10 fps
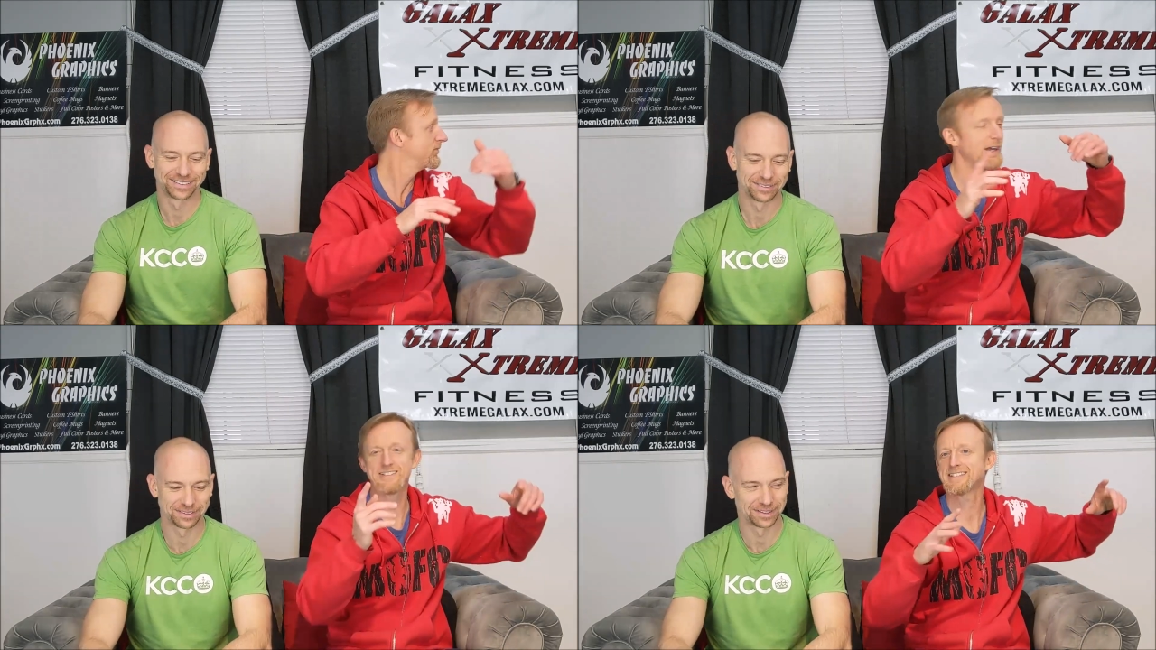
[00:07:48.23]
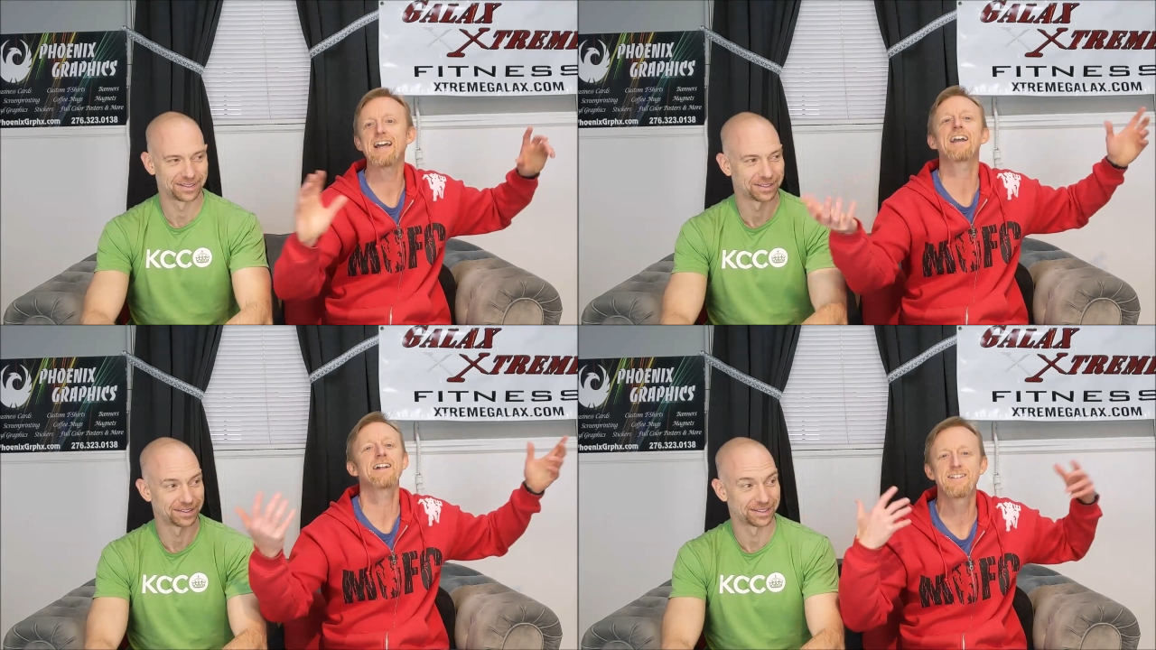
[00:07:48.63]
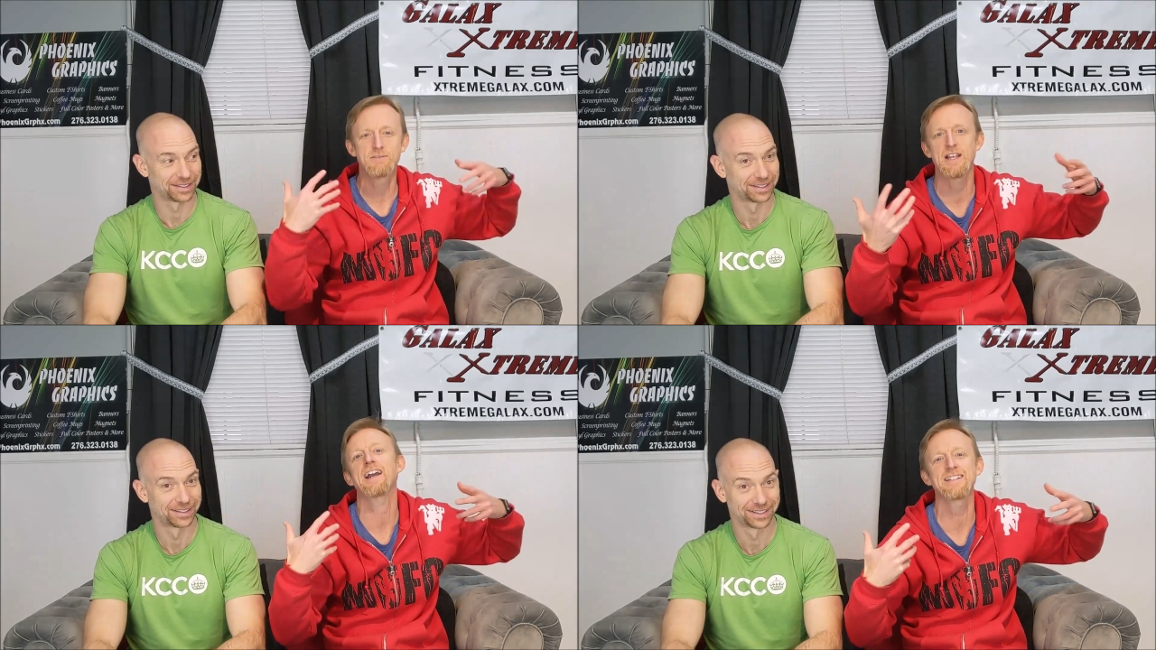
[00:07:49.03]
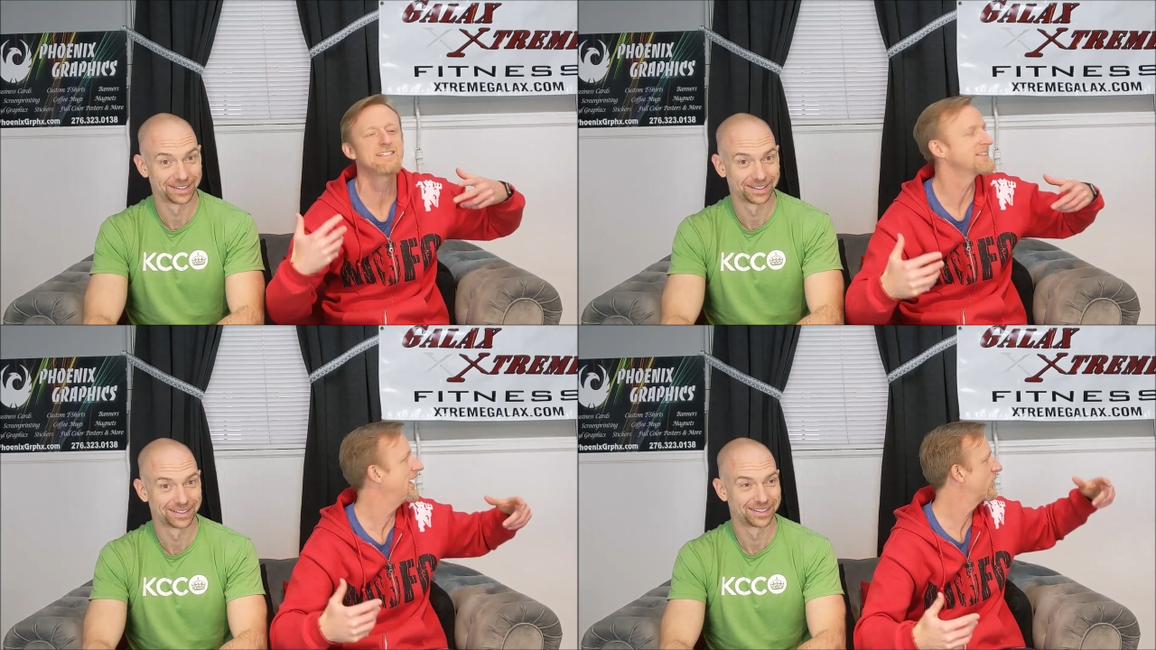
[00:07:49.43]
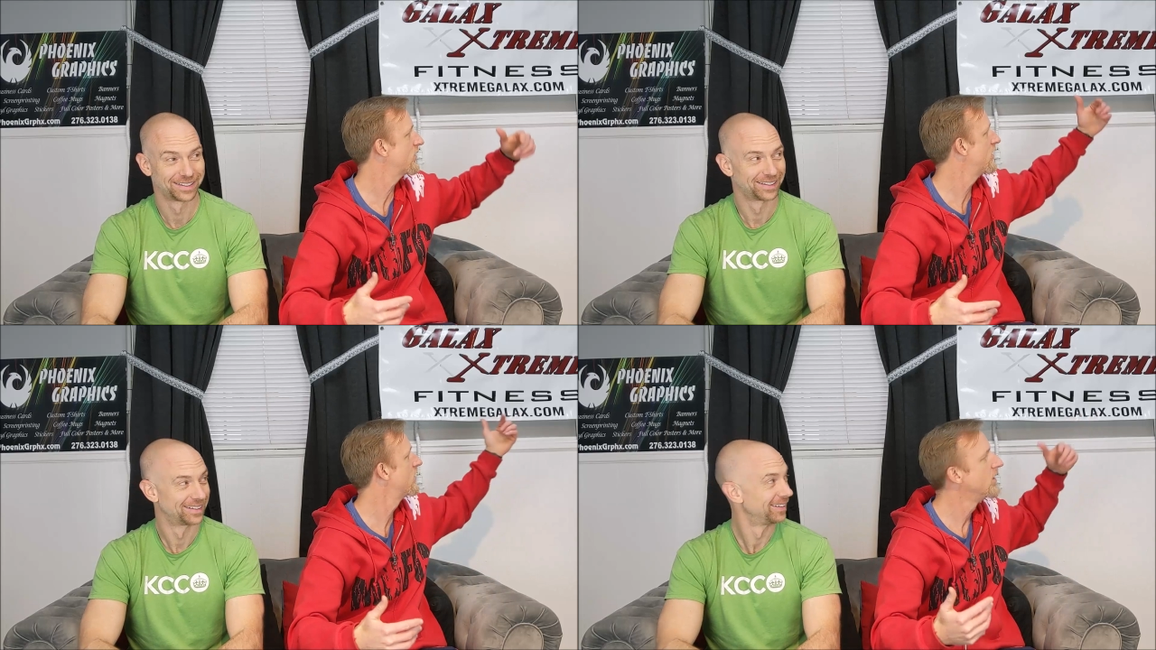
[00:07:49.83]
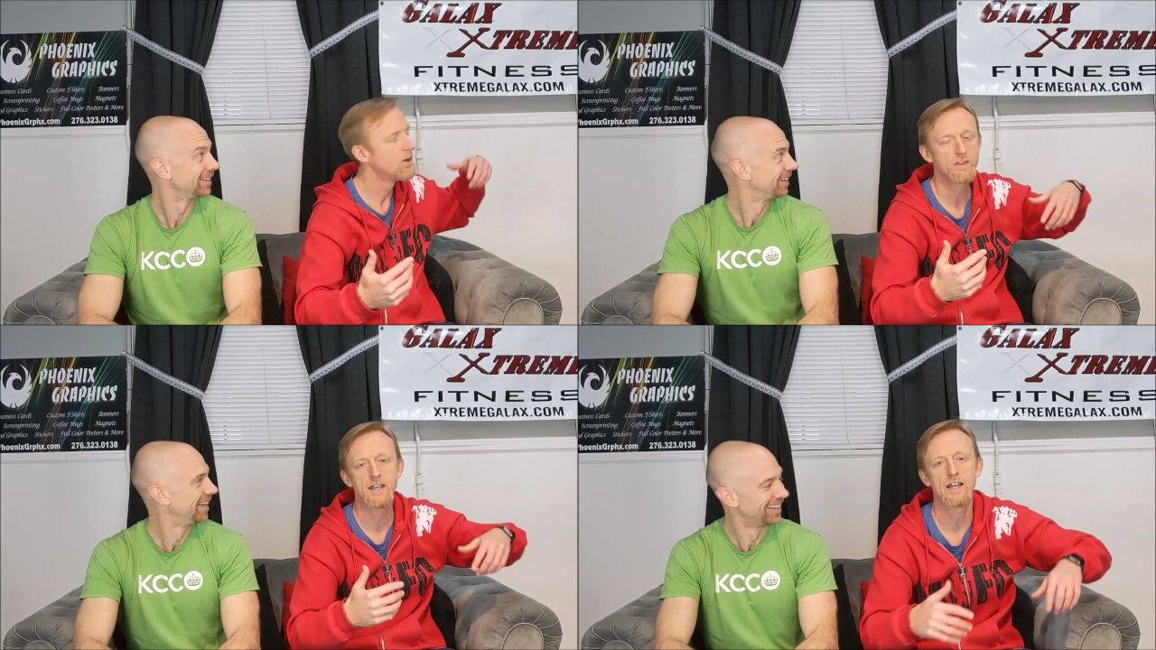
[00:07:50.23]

Speaker 1: I got the I got the side wrong. Where the